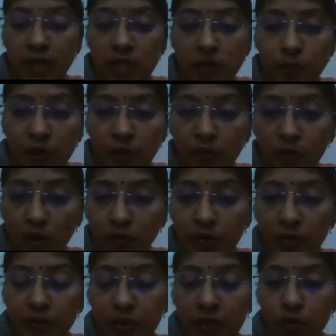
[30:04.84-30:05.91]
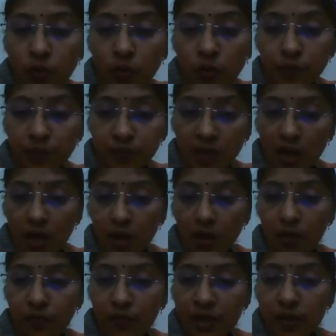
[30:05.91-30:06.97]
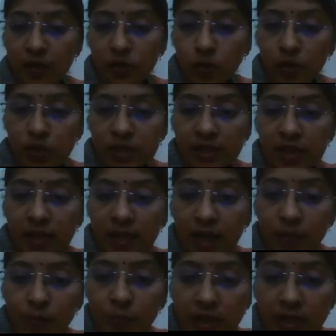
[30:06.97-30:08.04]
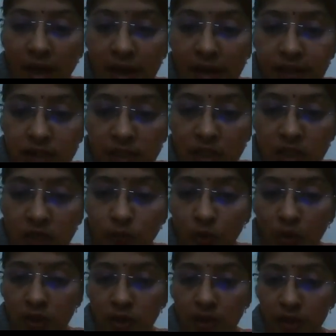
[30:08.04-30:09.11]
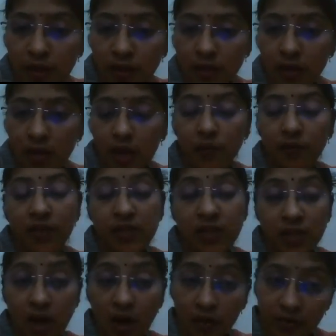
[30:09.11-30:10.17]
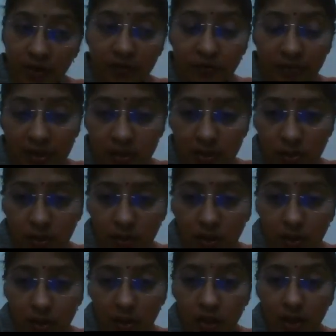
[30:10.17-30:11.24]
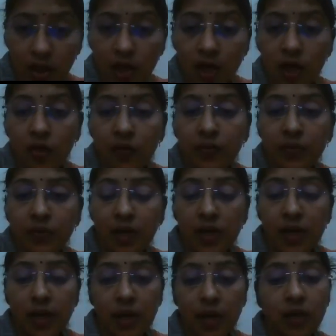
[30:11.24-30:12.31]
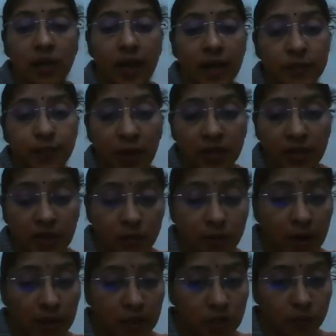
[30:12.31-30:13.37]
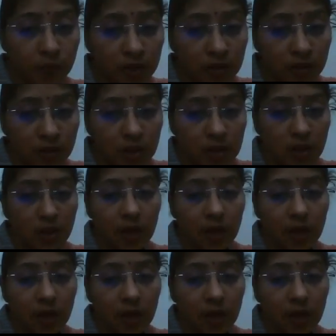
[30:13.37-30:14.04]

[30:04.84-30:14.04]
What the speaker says: management, what we will do? We do serial beta SCG monitoring first after first. If in expectant management,